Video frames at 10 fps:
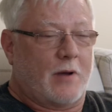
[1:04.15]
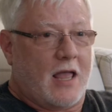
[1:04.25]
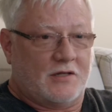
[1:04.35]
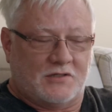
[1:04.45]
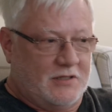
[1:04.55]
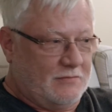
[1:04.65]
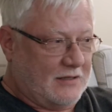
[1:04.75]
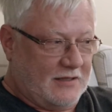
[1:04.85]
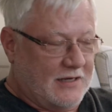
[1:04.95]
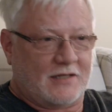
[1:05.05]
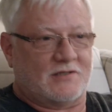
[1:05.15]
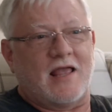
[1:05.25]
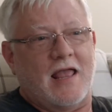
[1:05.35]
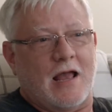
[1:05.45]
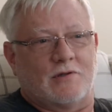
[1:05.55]
by. It just seemed like the next
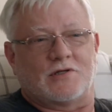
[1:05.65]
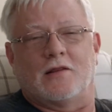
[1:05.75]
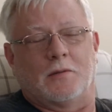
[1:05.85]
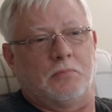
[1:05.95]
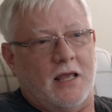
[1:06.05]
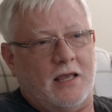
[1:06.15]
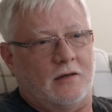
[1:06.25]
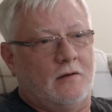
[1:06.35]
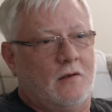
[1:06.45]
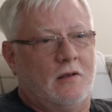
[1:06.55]
day I was on the plane,